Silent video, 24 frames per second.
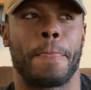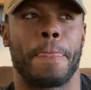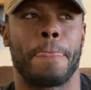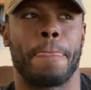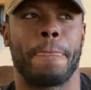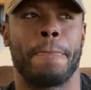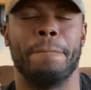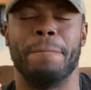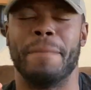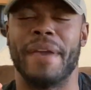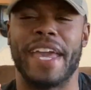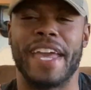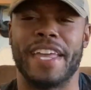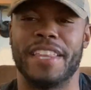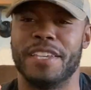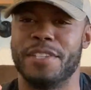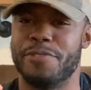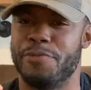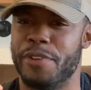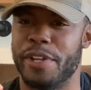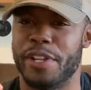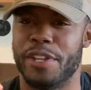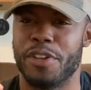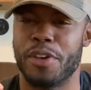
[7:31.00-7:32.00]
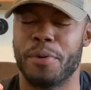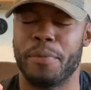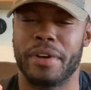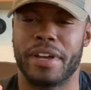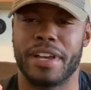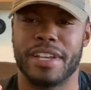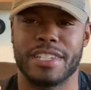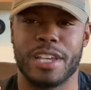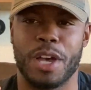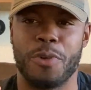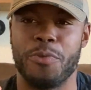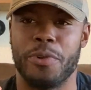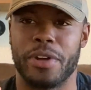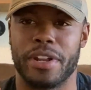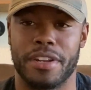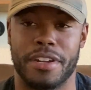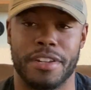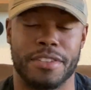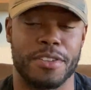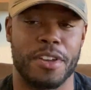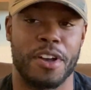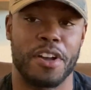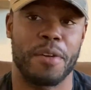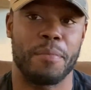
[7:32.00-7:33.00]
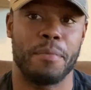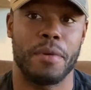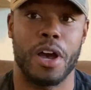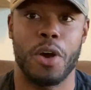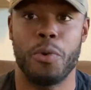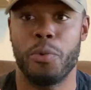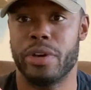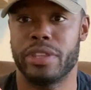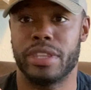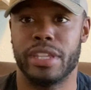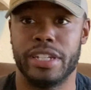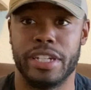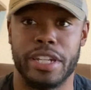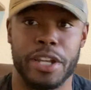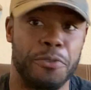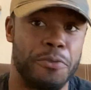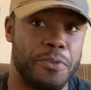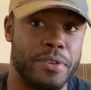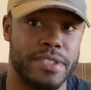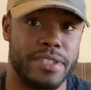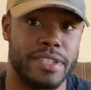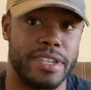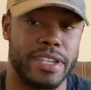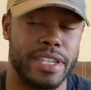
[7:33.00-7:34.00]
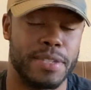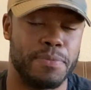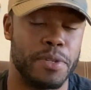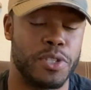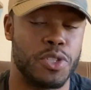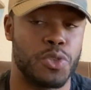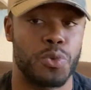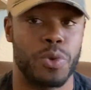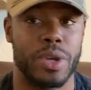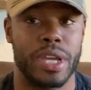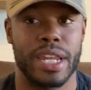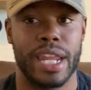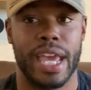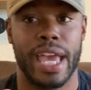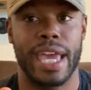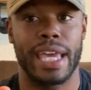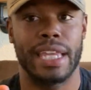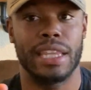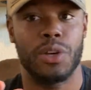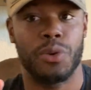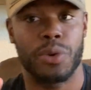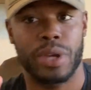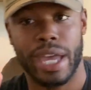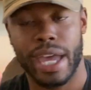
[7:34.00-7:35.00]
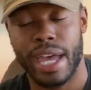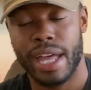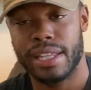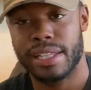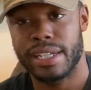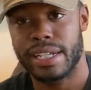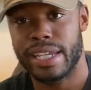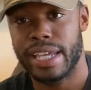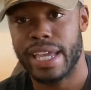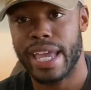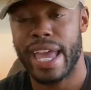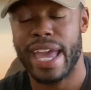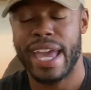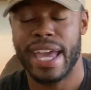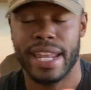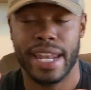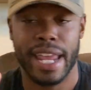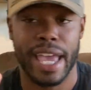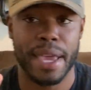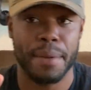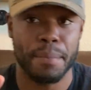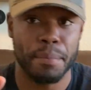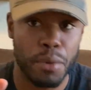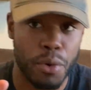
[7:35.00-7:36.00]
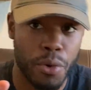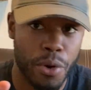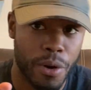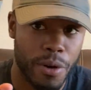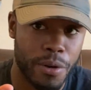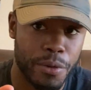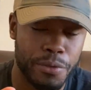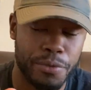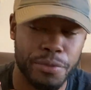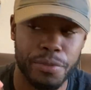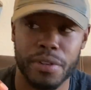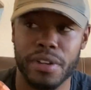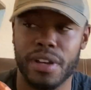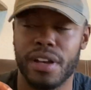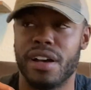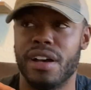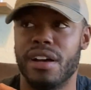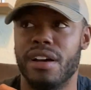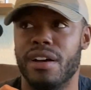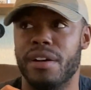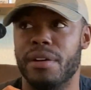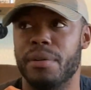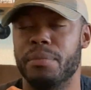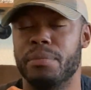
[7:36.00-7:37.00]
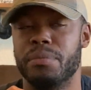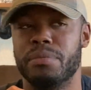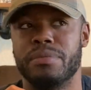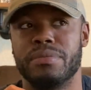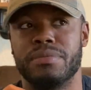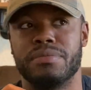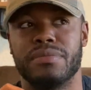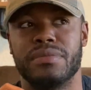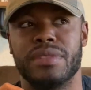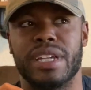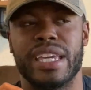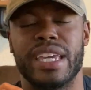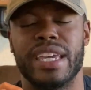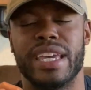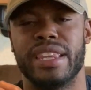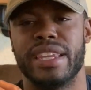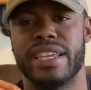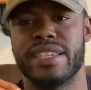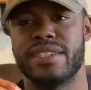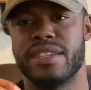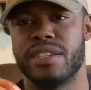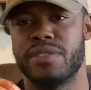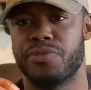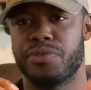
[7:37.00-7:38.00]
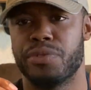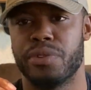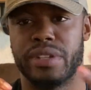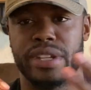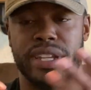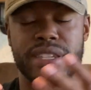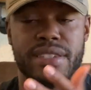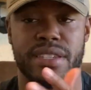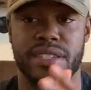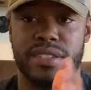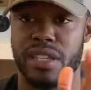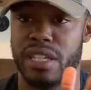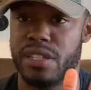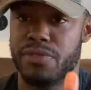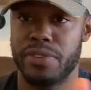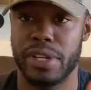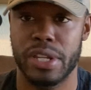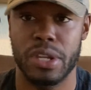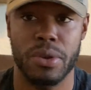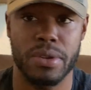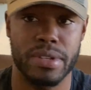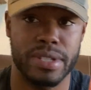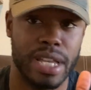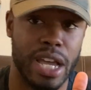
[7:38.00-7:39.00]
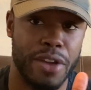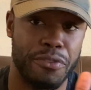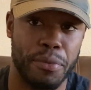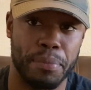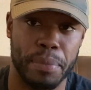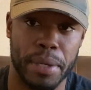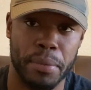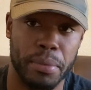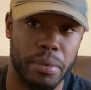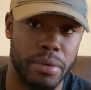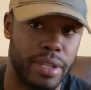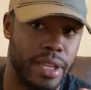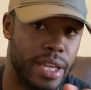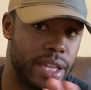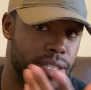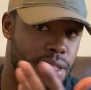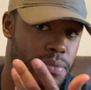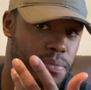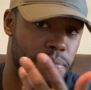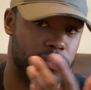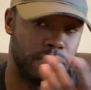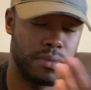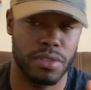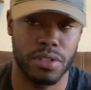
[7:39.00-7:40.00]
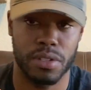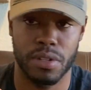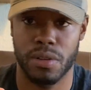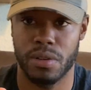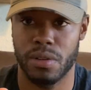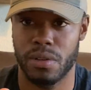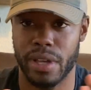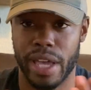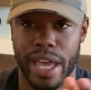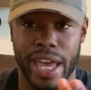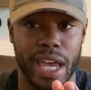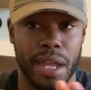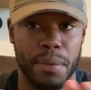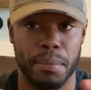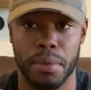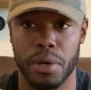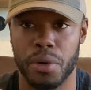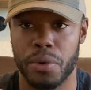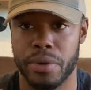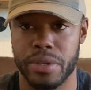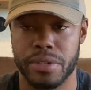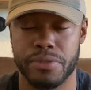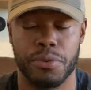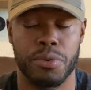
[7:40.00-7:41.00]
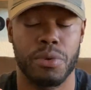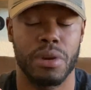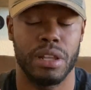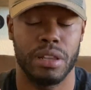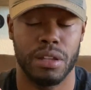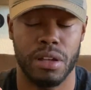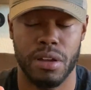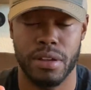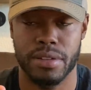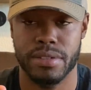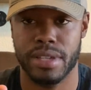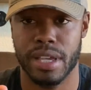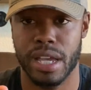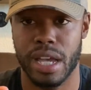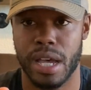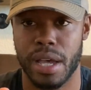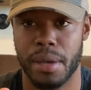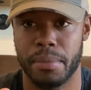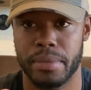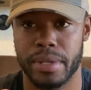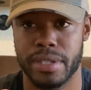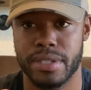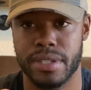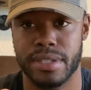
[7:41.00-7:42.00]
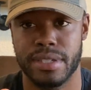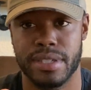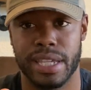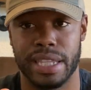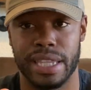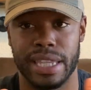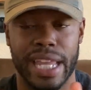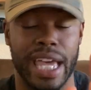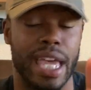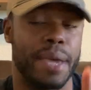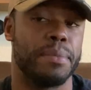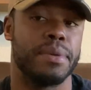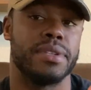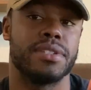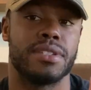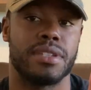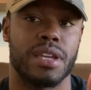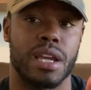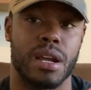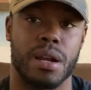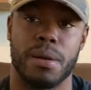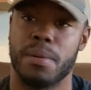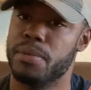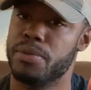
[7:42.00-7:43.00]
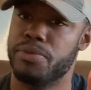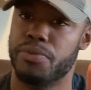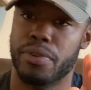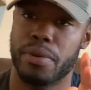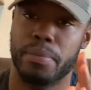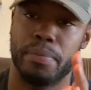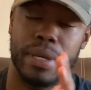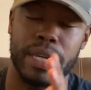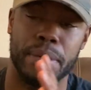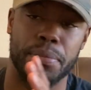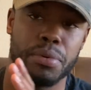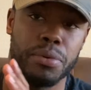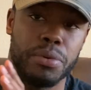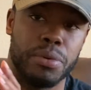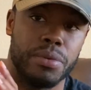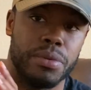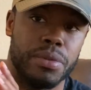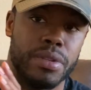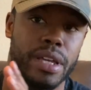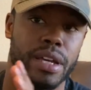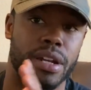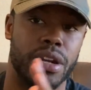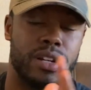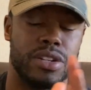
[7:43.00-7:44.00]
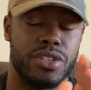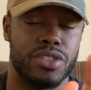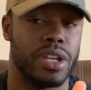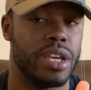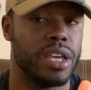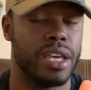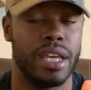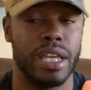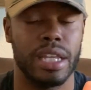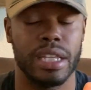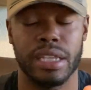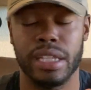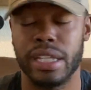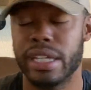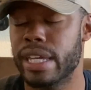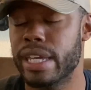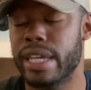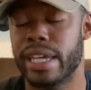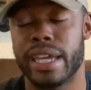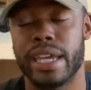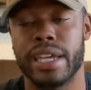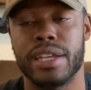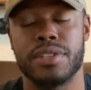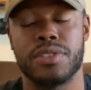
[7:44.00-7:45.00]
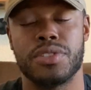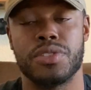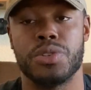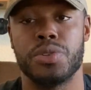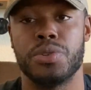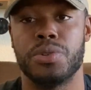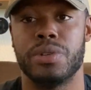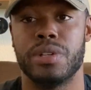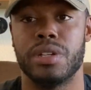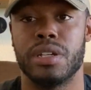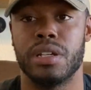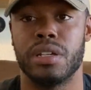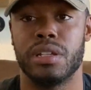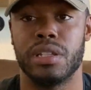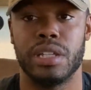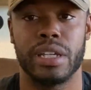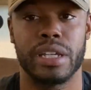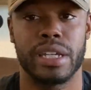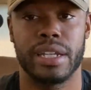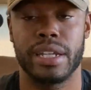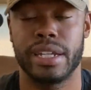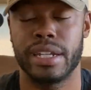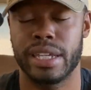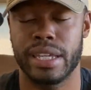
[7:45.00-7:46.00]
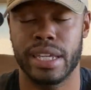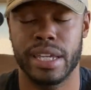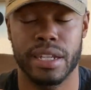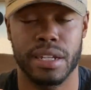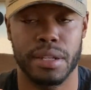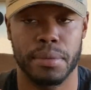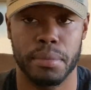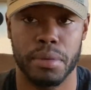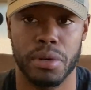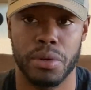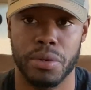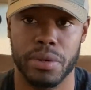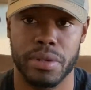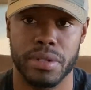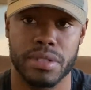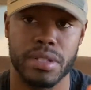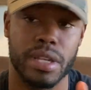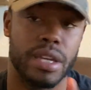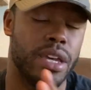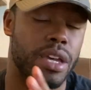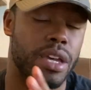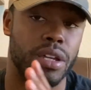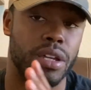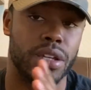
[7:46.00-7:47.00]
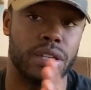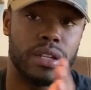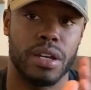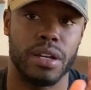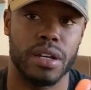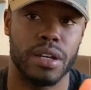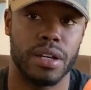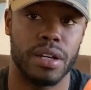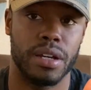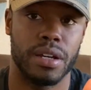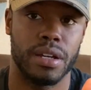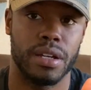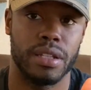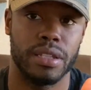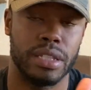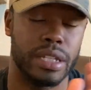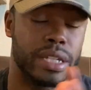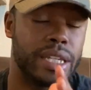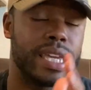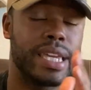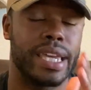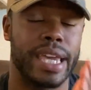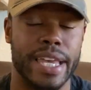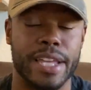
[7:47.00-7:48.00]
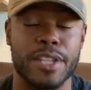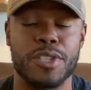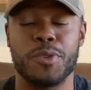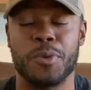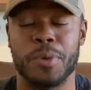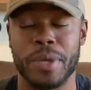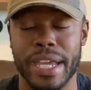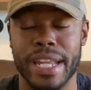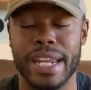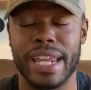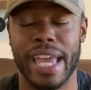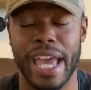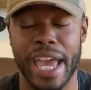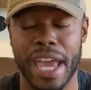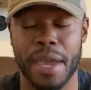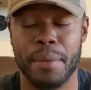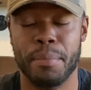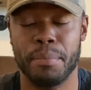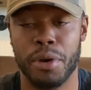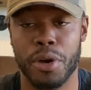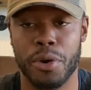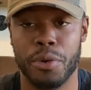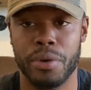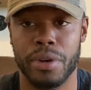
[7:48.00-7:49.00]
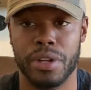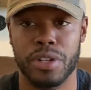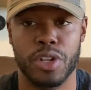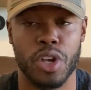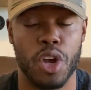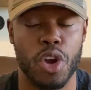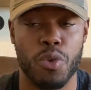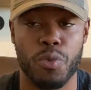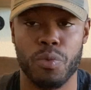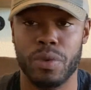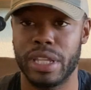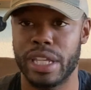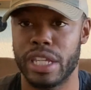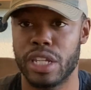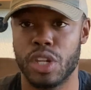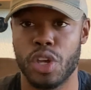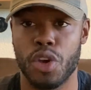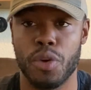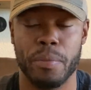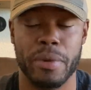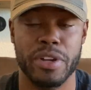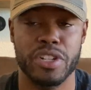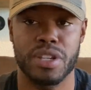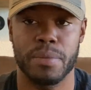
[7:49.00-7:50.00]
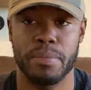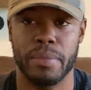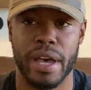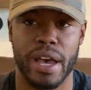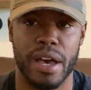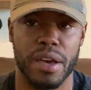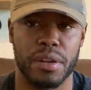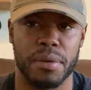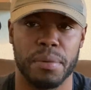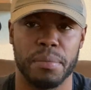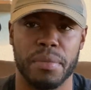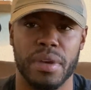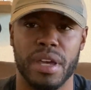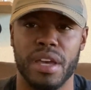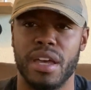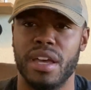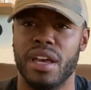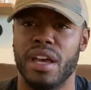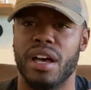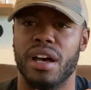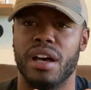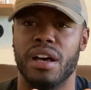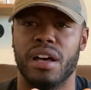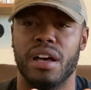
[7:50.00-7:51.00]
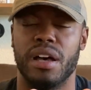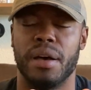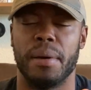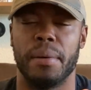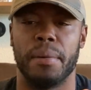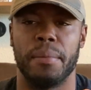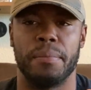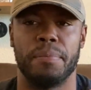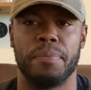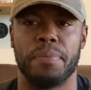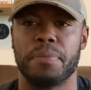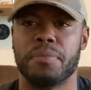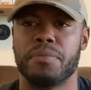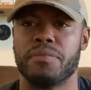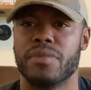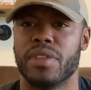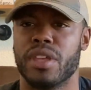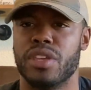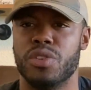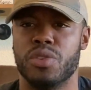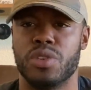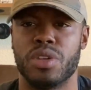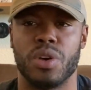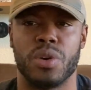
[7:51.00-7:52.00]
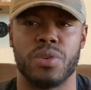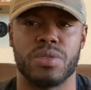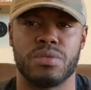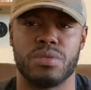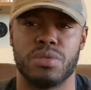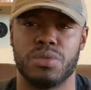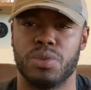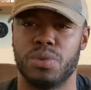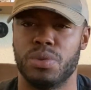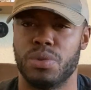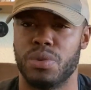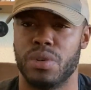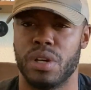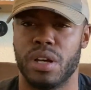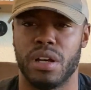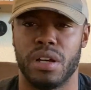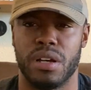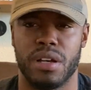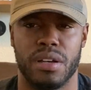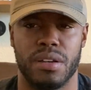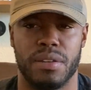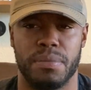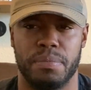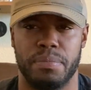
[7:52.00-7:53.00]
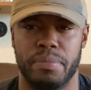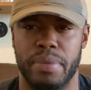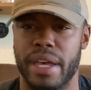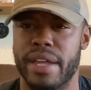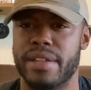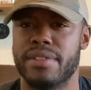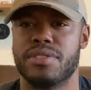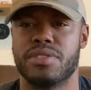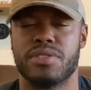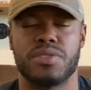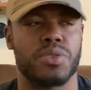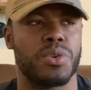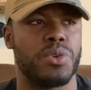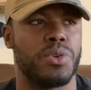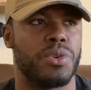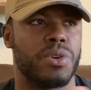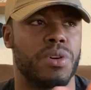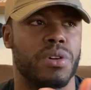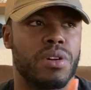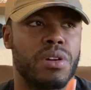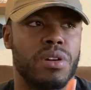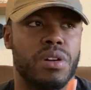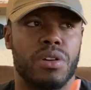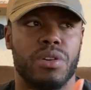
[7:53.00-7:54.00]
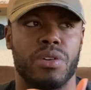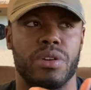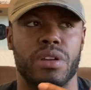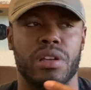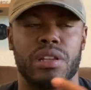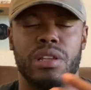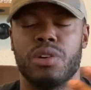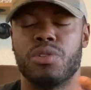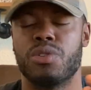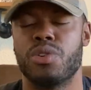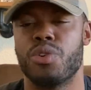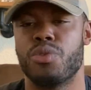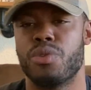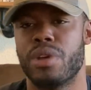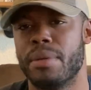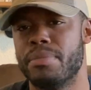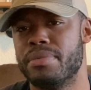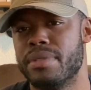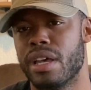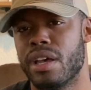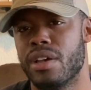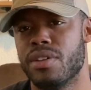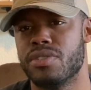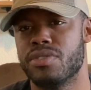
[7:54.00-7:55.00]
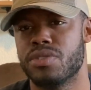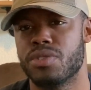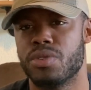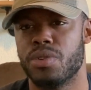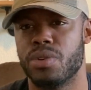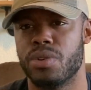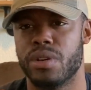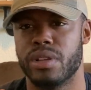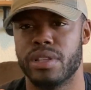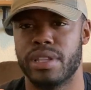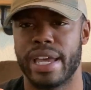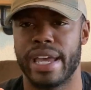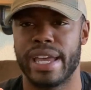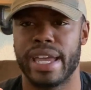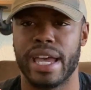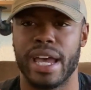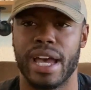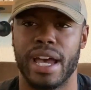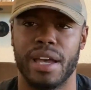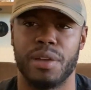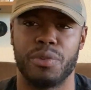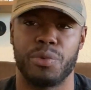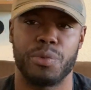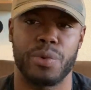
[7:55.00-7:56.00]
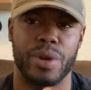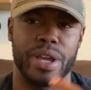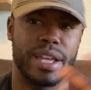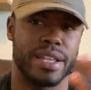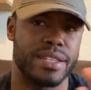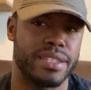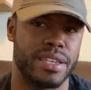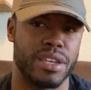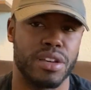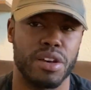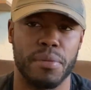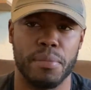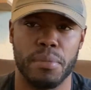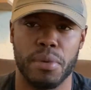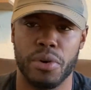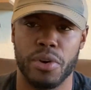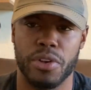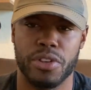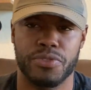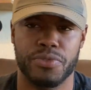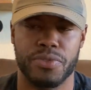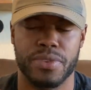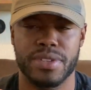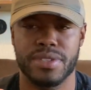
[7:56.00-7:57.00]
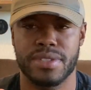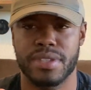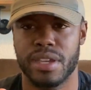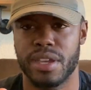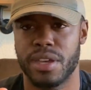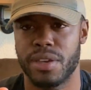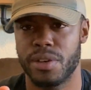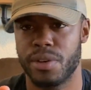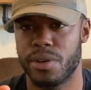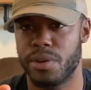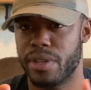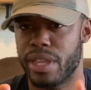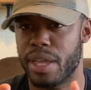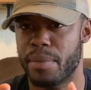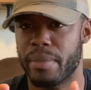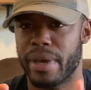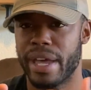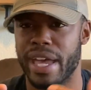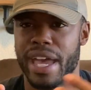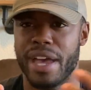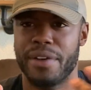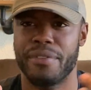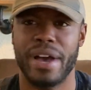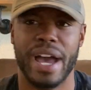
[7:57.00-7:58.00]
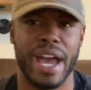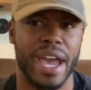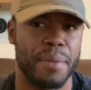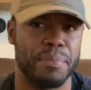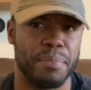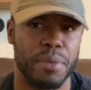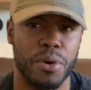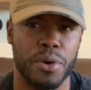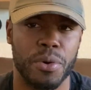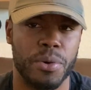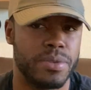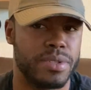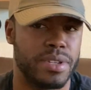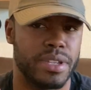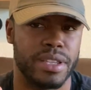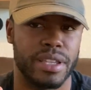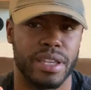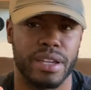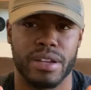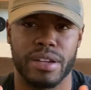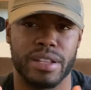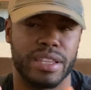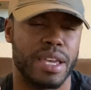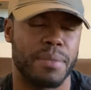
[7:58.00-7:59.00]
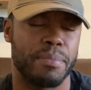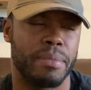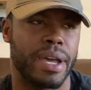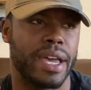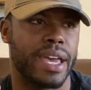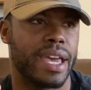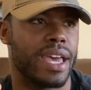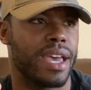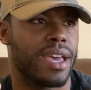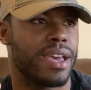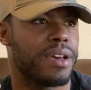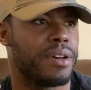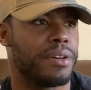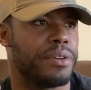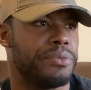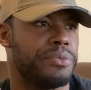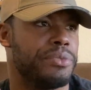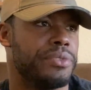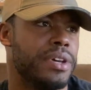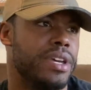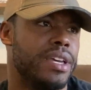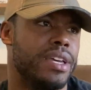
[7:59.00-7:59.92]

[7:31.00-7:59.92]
made this video because I wanted to talk about what the difference is between a locality and a morph. Again, this video is not for people that's, you know, had boas for a long time. This is in layman's terms for people that are looking into it, looking into getting a boas, looking into getting a boa, don't really know much about them. You go to a pet store or your local reptile store, they got red tail boas for sale. They might have hypos in there. They might have,